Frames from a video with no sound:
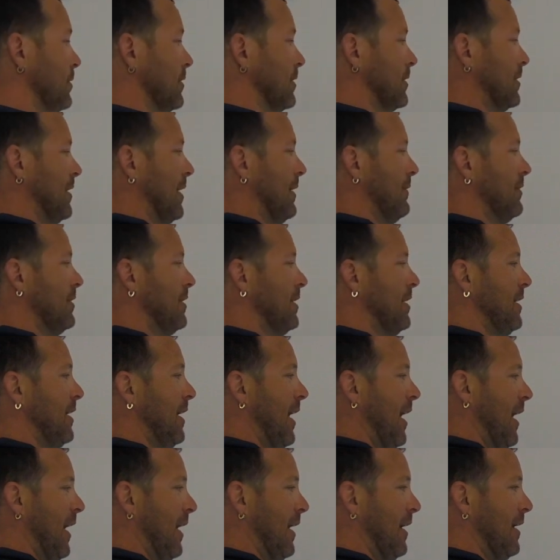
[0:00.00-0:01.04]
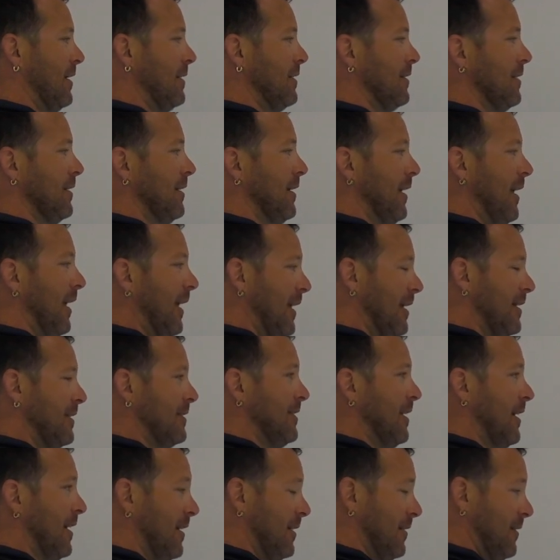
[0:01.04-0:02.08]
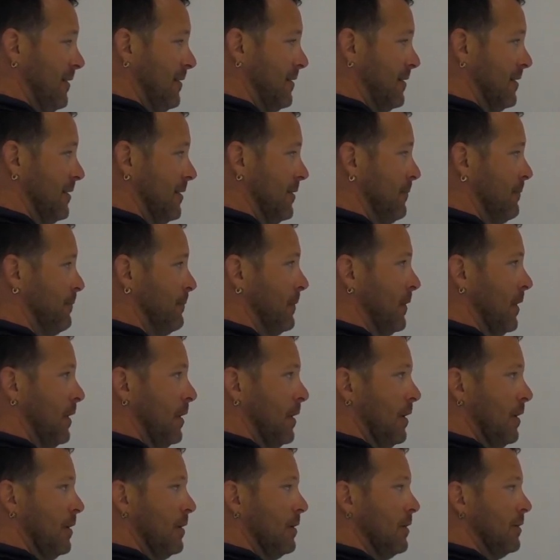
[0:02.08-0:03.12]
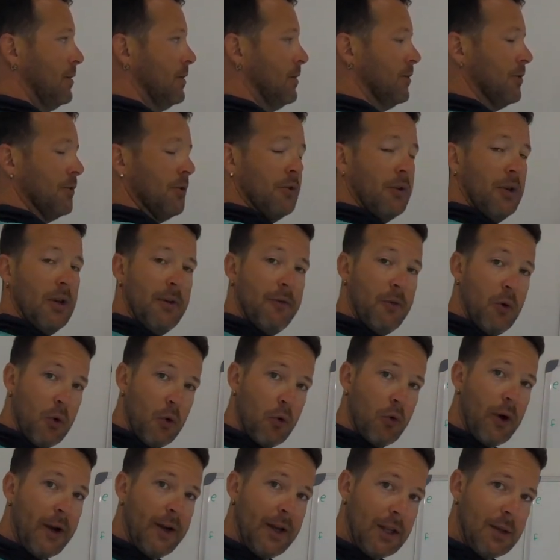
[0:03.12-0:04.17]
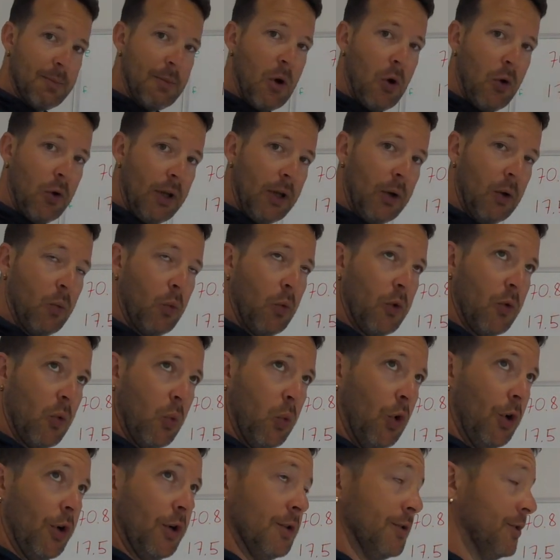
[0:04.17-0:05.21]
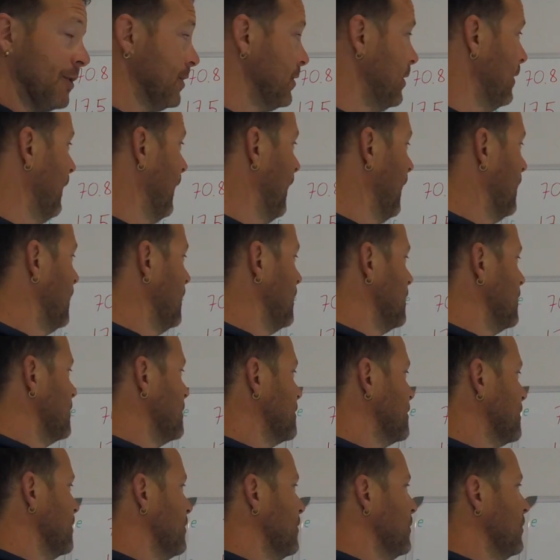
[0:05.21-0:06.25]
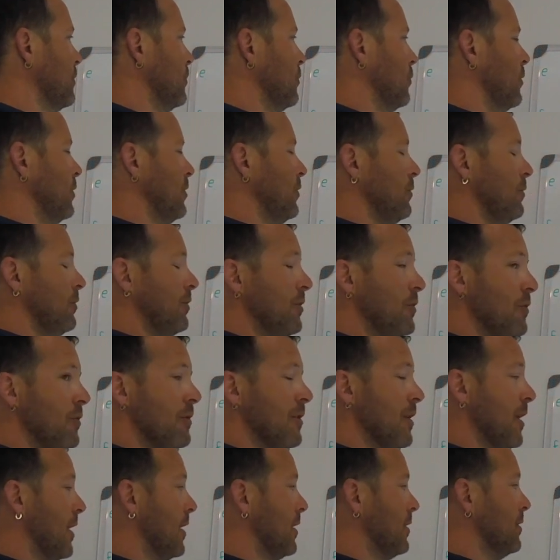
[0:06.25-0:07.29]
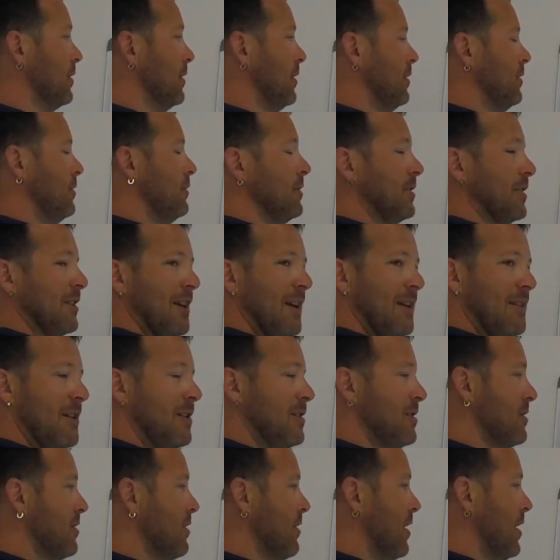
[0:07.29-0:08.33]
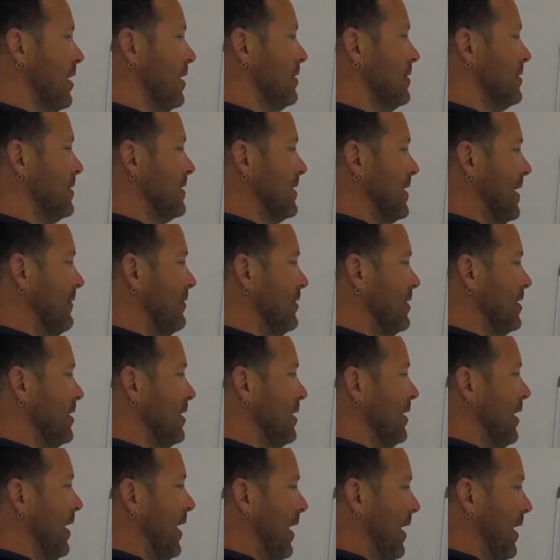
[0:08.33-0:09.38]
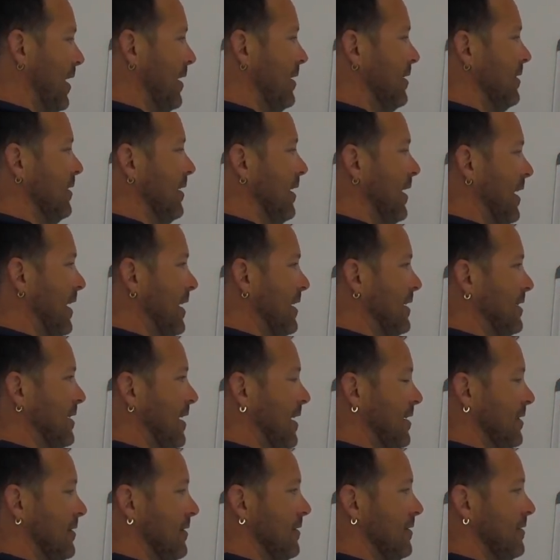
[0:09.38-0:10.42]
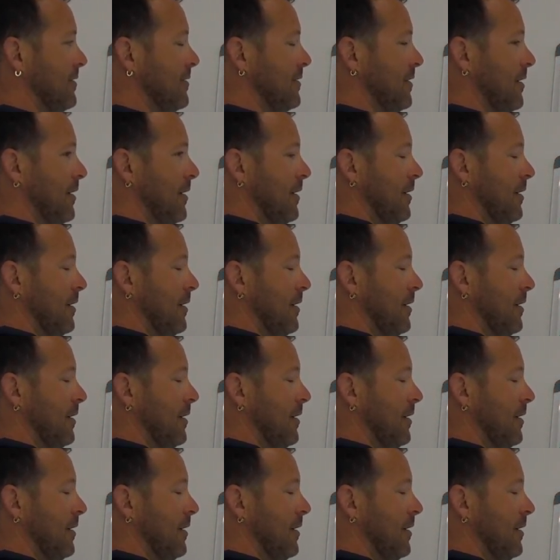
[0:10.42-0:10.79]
70 and 8/10. So if we were writing them out like with words. So when you do that and you say that in your head, 70 and 8/10,